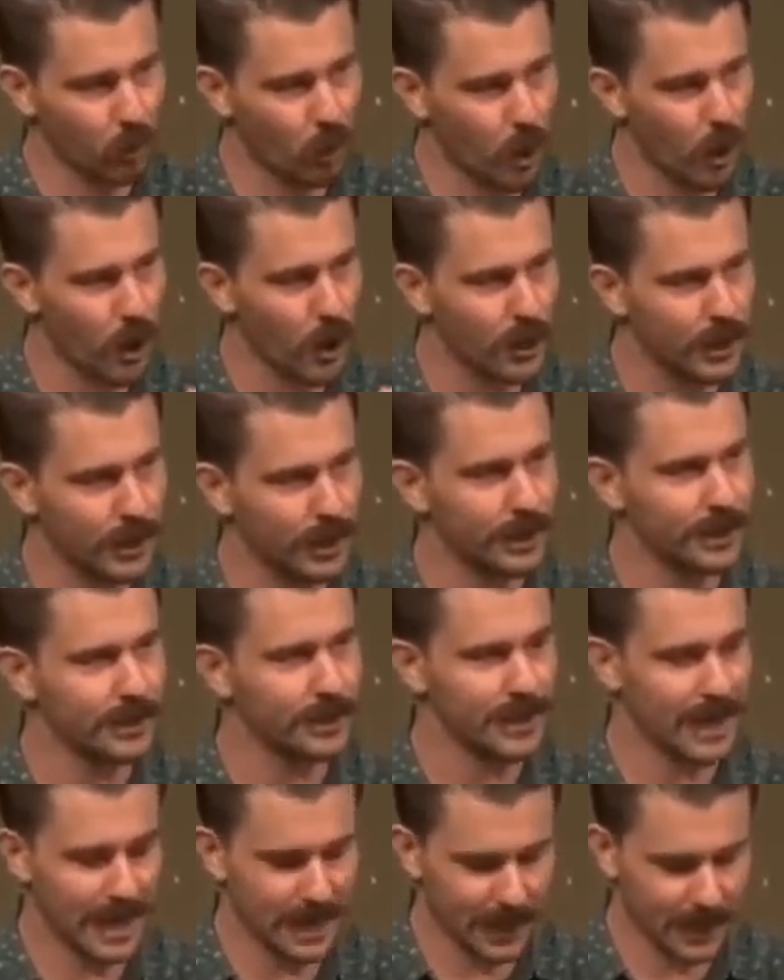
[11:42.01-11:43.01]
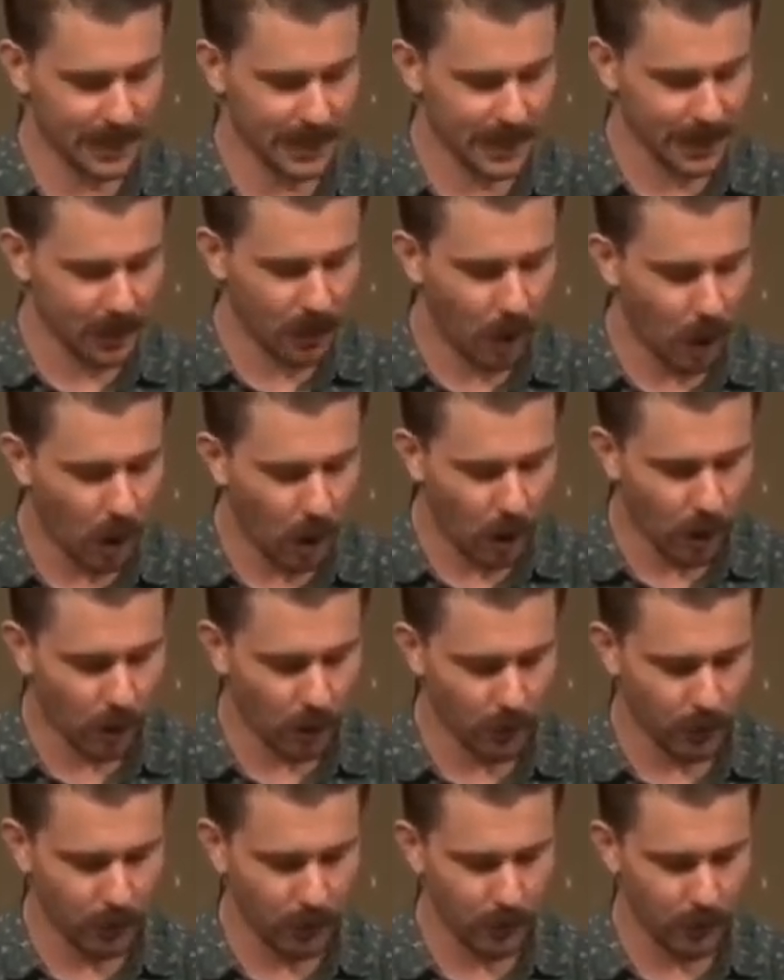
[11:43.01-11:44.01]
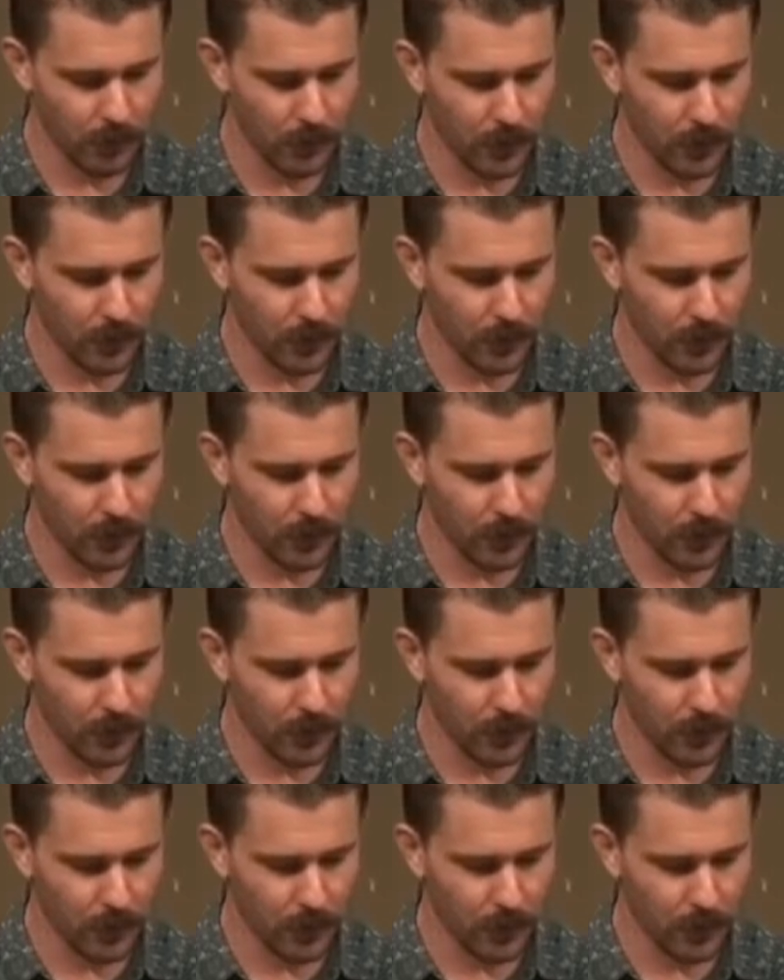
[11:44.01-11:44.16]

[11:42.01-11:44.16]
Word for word: word is taking on.